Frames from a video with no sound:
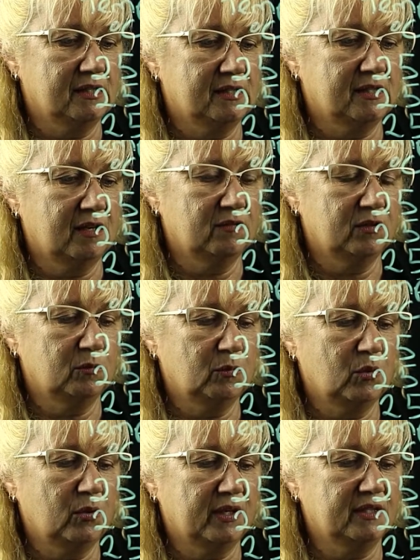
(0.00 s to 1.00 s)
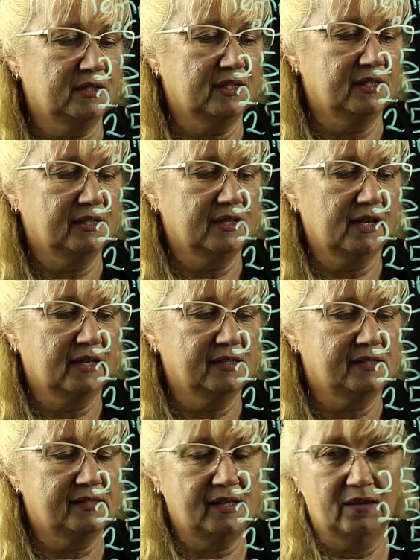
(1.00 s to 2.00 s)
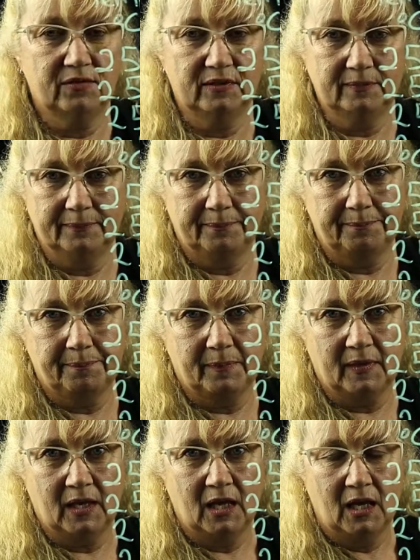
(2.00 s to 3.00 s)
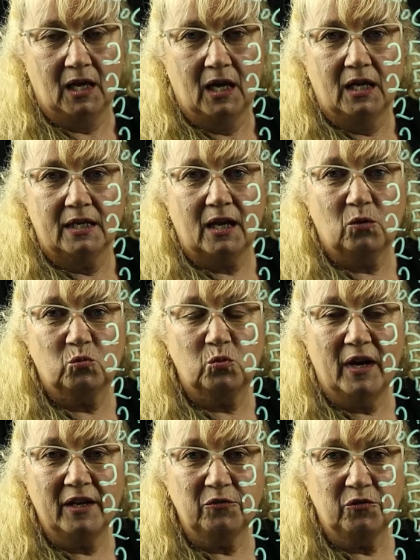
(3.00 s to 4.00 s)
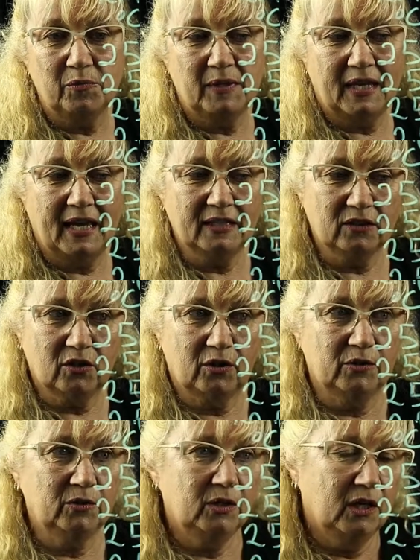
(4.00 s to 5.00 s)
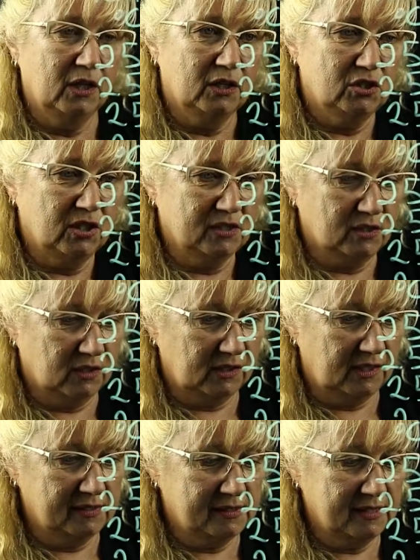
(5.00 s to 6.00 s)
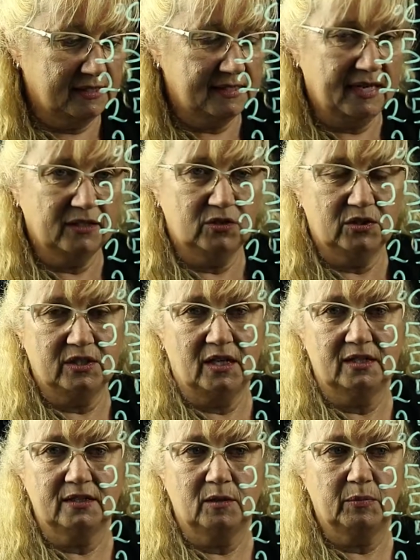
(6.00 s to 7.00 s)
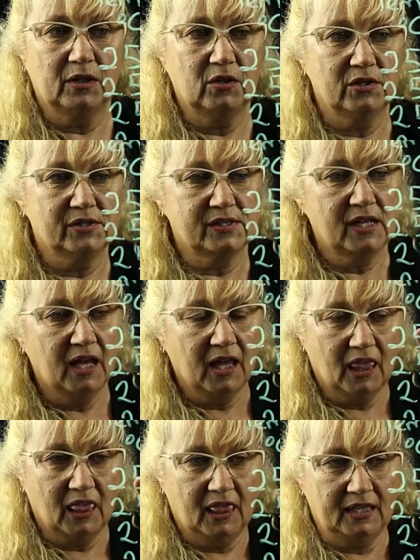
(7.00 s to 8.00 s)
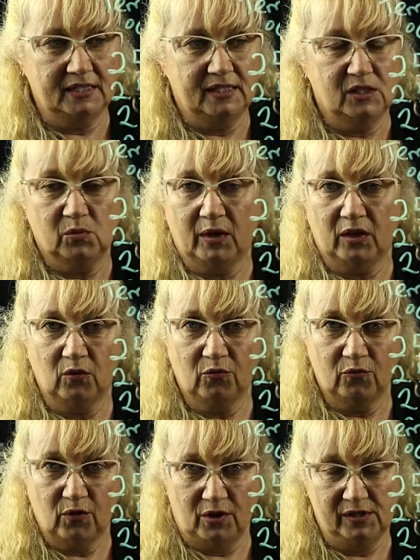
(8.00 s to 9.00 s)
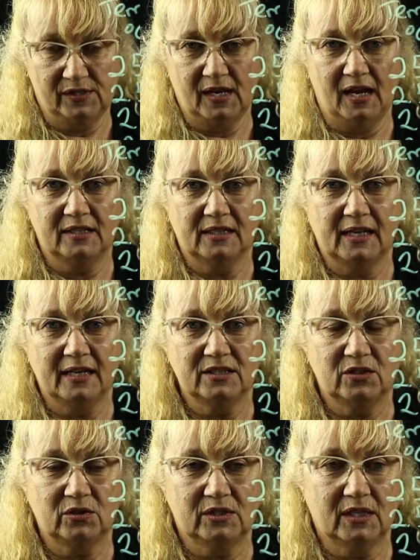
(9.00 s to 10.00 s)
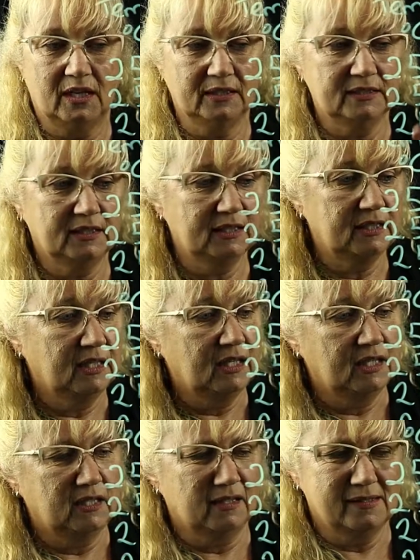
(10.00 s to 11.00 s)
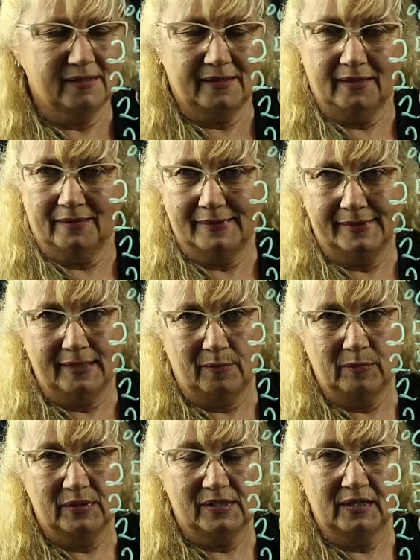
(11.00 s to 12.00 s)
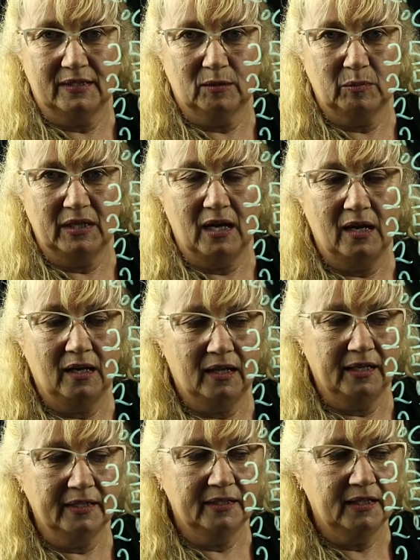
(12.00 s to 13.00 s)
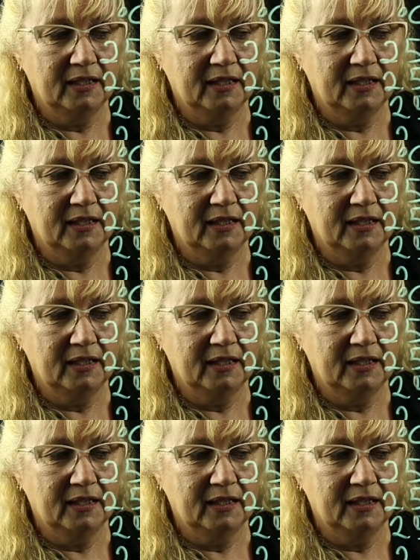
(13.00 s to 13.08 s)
7.7. Now right from the get-go, just glancing down your data, because this is where you first analyze your data, you can see this number's a little bit high.